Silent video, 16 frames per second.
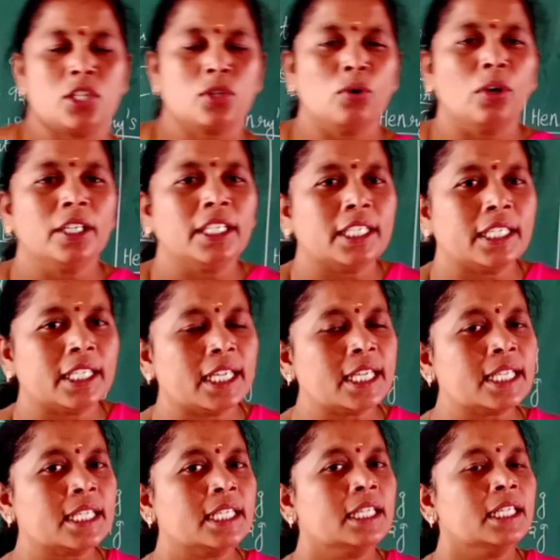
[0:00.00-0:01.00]
So it
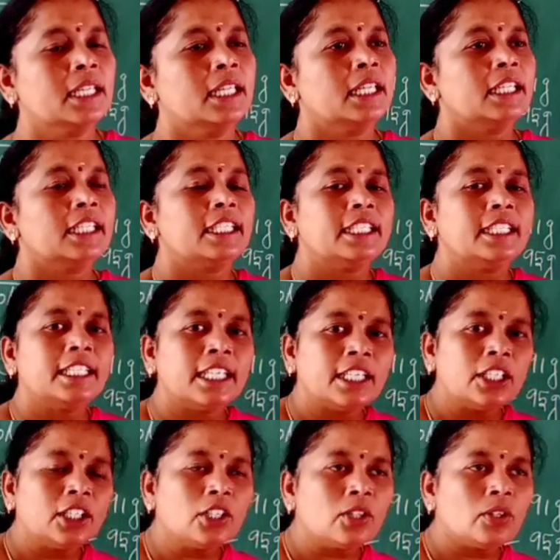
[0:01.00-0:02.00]
is
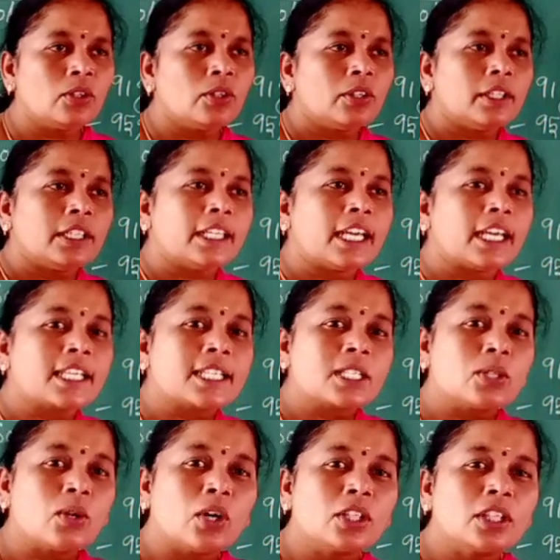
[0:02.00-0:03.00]
an
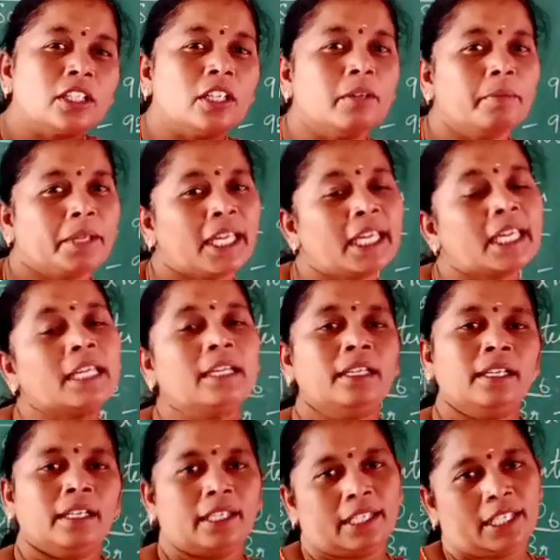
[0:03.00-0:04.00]
exothermic
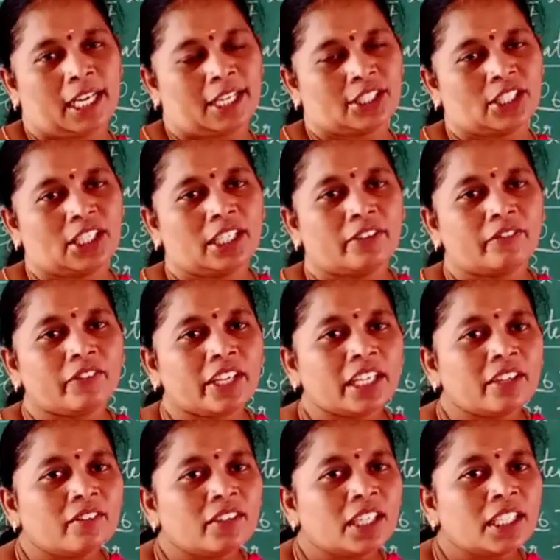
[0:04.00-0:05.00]
reaction.
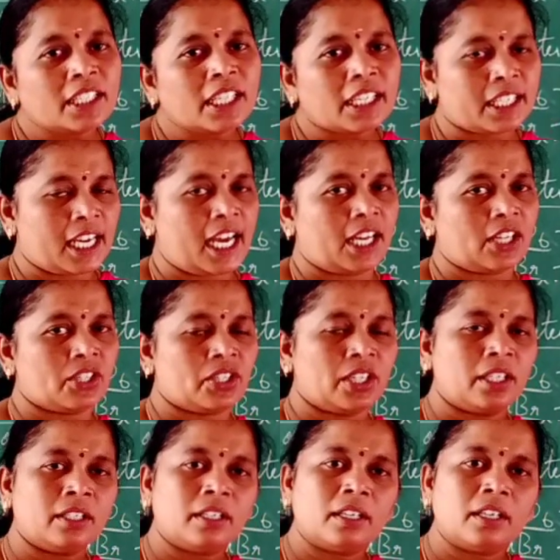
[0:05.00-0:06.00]
Whenever the
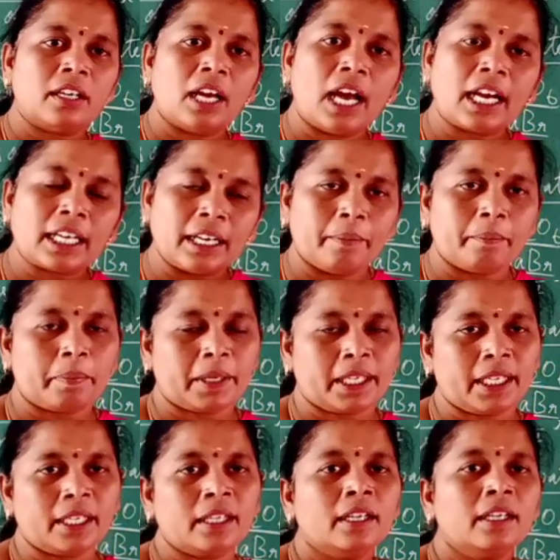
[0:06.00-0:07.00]
reaction
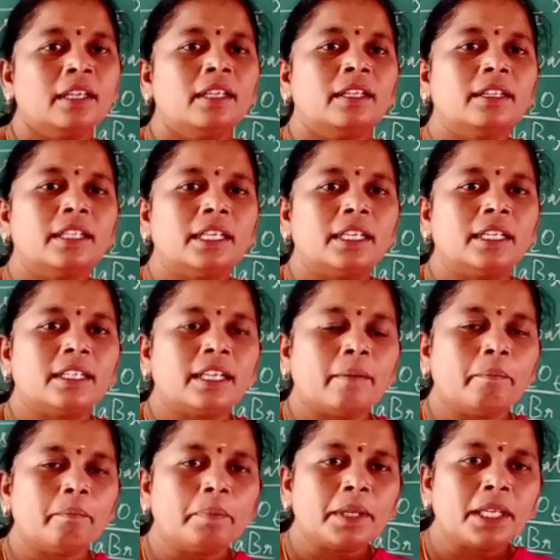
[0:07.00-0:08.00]
accompanied, the
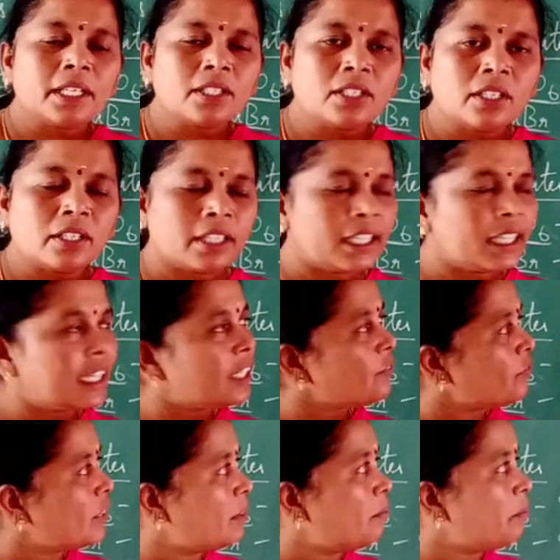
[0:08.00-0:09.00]
temperature heat
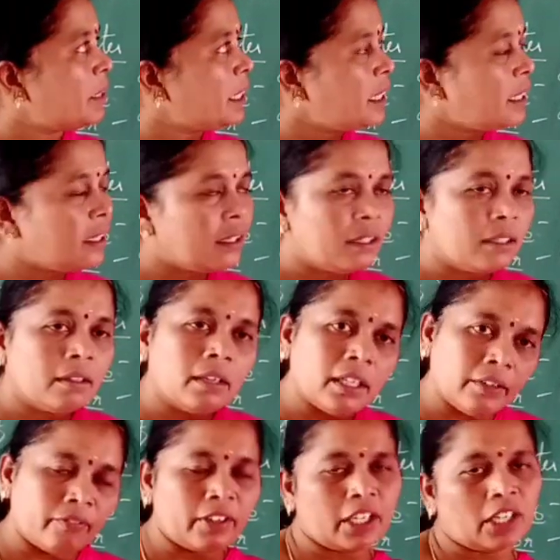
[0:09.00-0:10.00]
will be
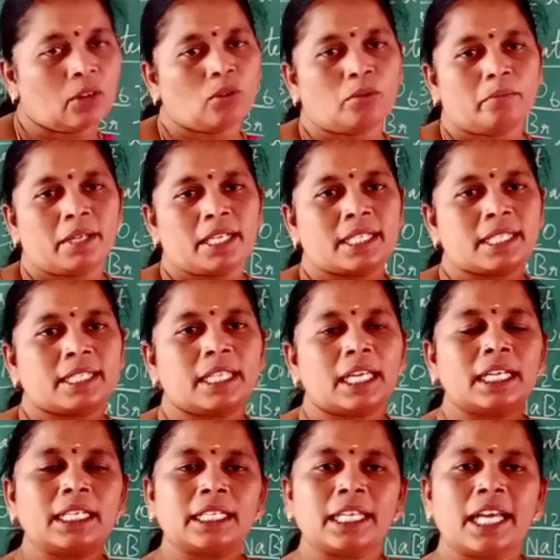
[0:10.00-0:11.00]
given out, means
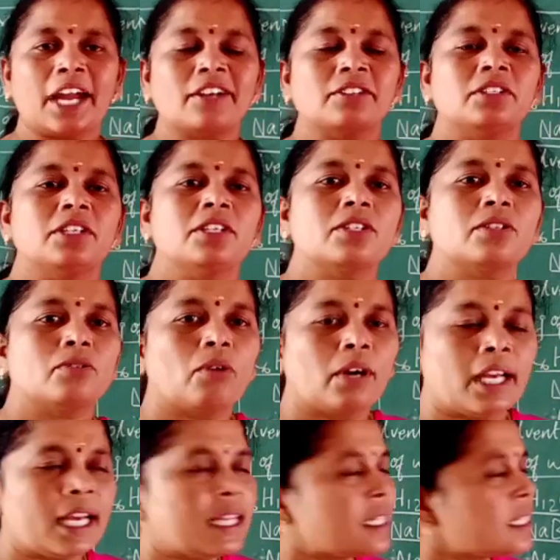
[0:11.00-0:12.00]
that reaction is
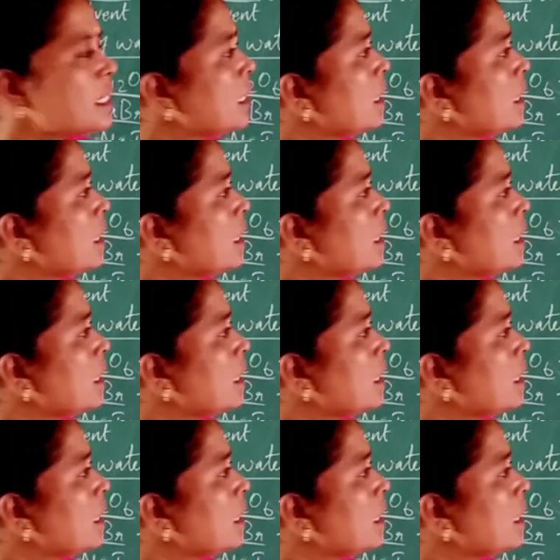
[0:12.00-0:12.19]
known as